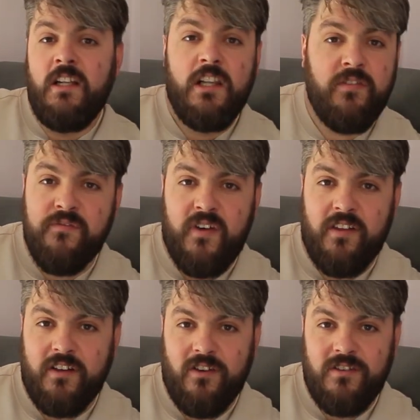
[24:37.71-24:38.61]
Loving
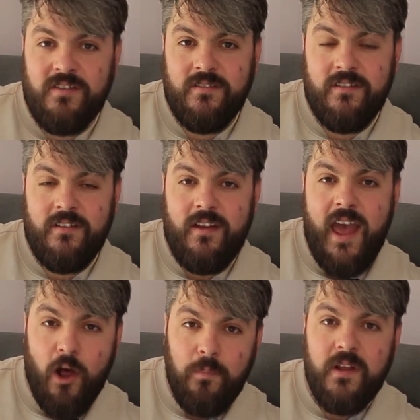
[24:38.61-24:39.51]
Father God,
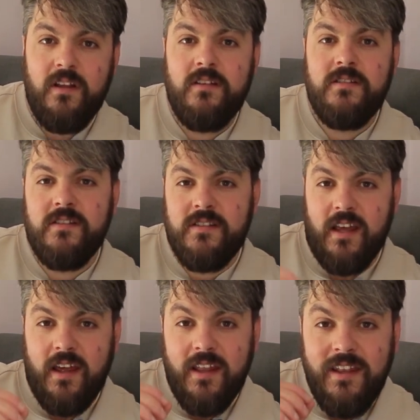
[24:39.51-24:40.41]
help us
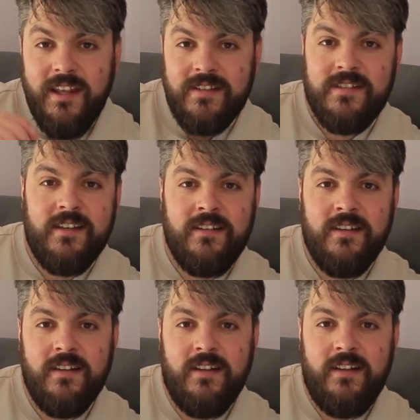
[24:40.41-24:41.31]
to listen
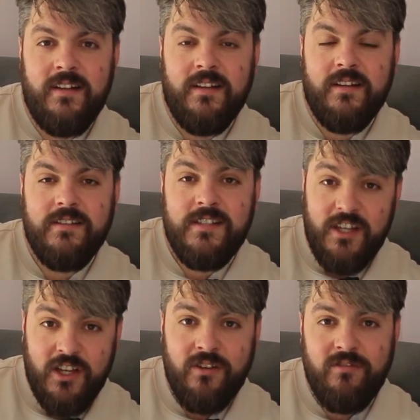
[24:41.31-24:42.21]
to
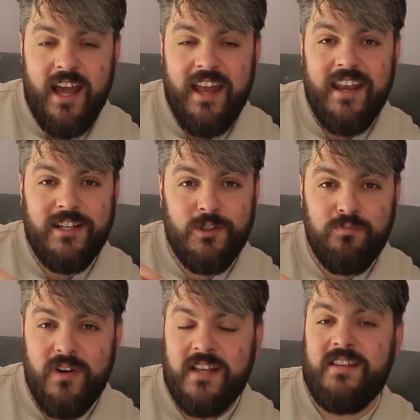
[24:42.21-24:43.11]
you and
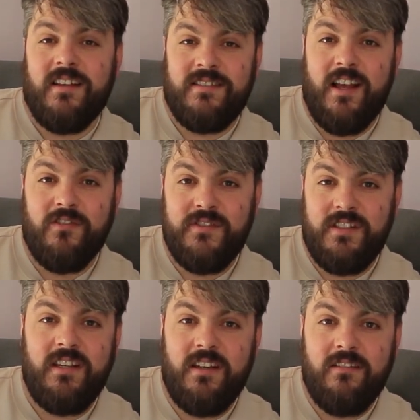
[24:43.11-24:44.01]
express ourselves
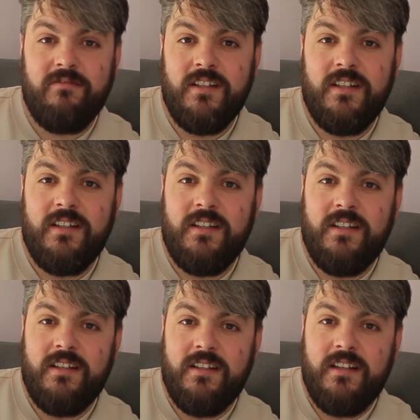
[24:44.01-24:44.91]
to you
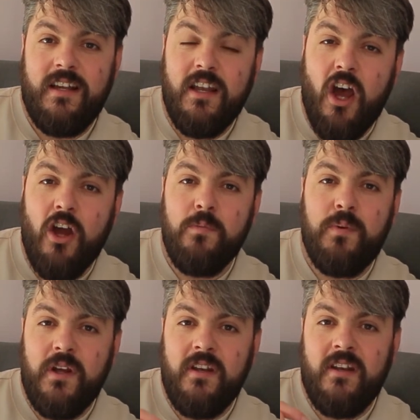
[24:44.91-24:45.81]
in
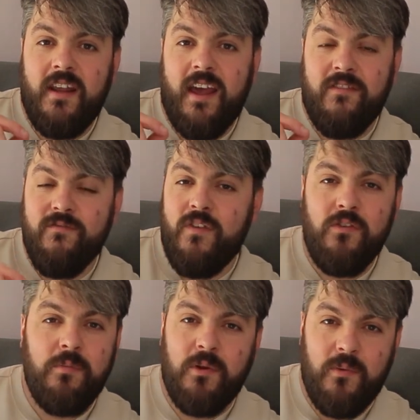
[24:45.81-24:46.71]
open and
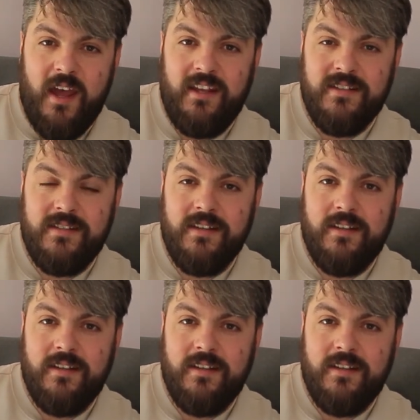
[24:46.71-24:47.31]
vulnerable ways.